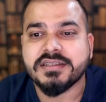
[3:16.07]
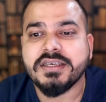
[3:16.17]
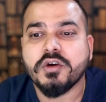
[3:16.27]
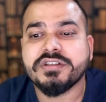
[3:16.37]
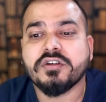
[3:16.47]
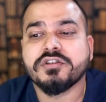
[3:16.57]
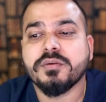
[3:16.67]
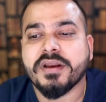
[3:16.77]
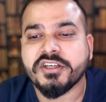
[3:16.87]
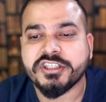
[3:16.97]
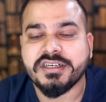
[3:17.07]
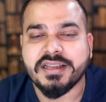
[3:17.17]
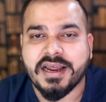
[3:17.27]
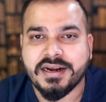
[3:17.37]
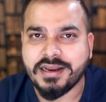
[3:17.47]
CEOs also
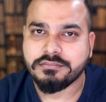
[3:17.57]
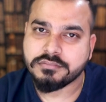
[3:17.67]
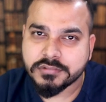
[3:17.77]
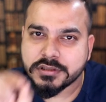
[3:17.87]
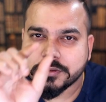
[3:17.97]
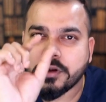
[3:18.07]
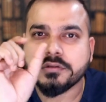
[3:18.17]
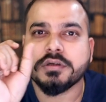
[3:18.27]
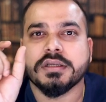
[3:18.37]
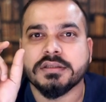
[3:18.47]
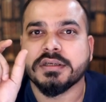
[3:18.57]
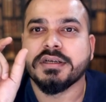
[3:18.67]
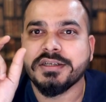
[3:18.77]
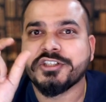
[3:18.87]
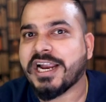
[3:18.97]
mentioned that, and this is also
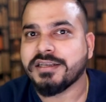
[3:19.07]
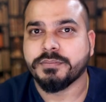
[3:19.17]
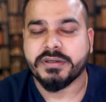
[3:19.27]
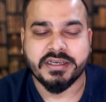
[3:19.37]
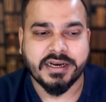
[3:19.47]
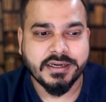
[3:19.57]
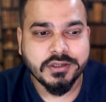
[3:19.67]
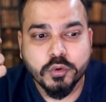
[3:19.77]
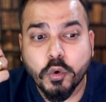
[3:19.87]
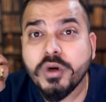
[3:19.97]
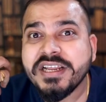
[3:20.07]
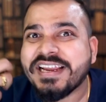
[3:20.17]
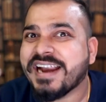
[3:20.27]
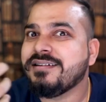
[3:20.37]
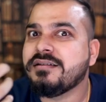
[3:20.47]
concern in ChatGPT, right? You don't
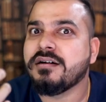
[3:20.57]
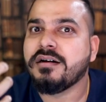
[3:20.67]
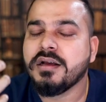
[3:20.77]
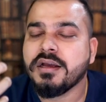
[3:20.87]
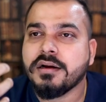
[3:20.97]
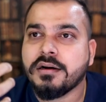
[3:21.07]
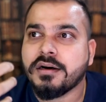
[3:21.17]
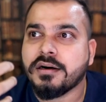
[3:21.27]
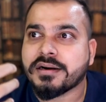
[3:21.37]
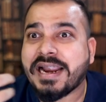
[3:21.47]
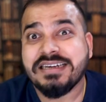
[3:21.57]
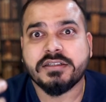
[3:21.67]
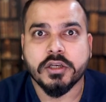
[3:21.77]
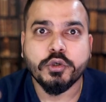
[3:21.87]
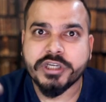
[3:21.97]
get the uh, right
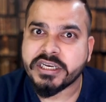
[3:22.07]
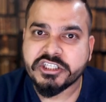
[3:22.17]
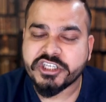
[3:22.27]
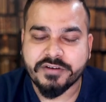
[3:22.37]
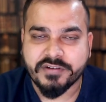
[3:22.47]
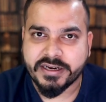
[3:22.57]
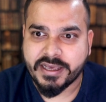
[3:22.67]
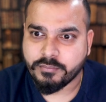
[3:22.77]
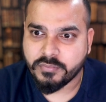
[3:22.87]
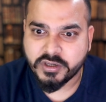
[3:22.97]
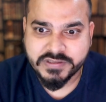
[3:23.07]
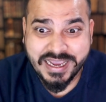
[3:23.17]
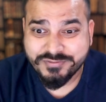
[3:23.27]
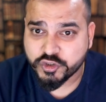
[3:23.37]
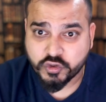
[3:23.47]
solution each and every time because I
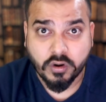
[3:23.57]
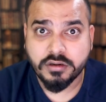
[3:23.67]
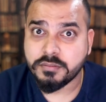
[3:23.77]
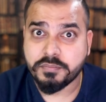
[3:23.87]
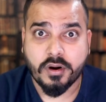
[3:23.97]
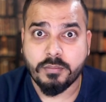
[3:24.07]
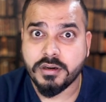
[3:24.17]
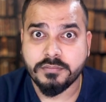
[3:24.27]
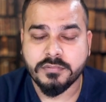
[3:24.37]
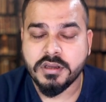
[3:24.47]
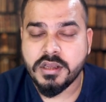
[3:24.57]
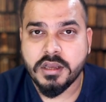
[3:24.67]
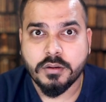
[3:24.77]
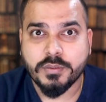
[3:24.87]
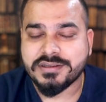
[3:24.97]
have solved the problem
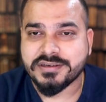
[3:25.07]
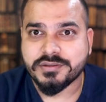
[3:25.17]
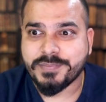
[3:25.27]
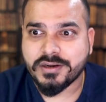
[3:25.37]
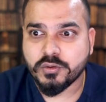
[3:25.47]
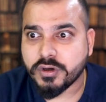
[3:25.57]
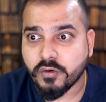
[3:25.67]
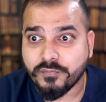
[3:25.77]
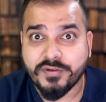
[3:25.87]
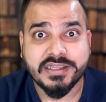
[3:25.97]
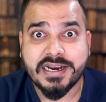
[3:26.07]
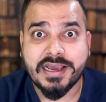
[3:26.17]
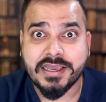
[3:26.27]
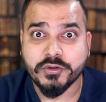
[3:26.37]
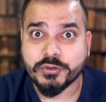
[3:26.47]
with respect to the homework that
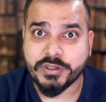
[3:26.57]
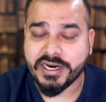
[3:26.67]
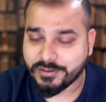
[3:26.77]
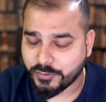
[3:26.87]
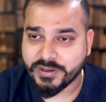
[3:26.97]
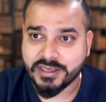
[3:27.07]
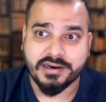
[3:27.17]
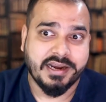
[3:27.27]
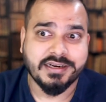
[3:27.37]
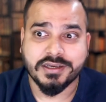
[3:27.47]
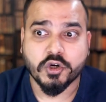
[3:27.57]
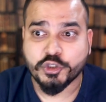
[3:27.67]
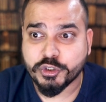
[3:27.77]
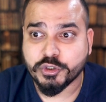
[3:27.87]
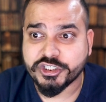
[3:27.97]
I used to get over here, right? The
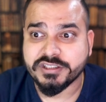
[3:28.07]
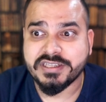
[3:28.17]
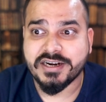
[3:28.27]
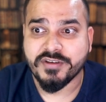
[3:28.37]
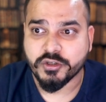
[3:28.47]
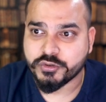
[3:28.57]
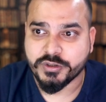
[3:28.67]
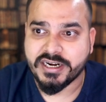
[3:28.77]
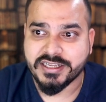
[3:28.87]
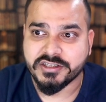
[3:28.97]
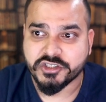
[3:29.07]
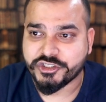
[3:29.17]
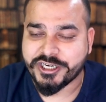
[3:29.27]
questions that we used to get in this